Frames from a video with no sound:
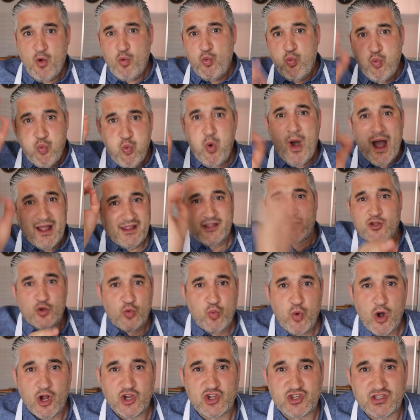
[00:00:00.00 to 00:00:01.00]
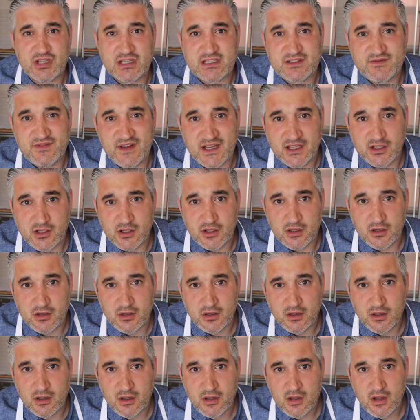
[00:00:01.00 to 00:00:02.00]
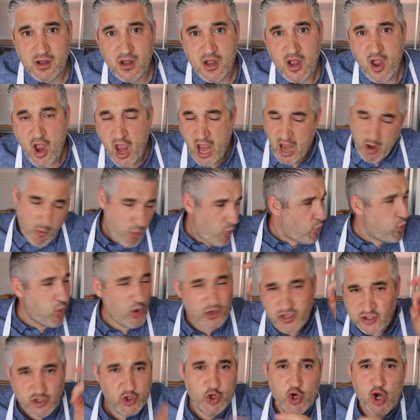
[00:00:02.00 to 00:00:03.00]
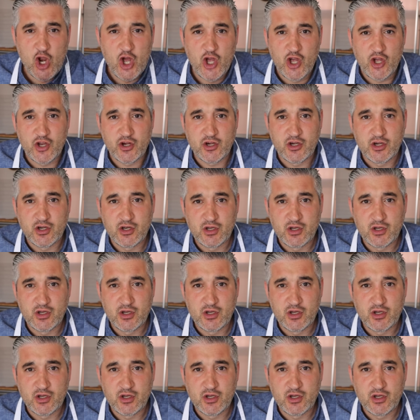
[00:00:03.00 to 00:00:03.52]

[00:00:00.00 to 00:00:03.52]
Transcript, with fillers: Why did you watch this video? Say that you're fine. And you're not what really you learn?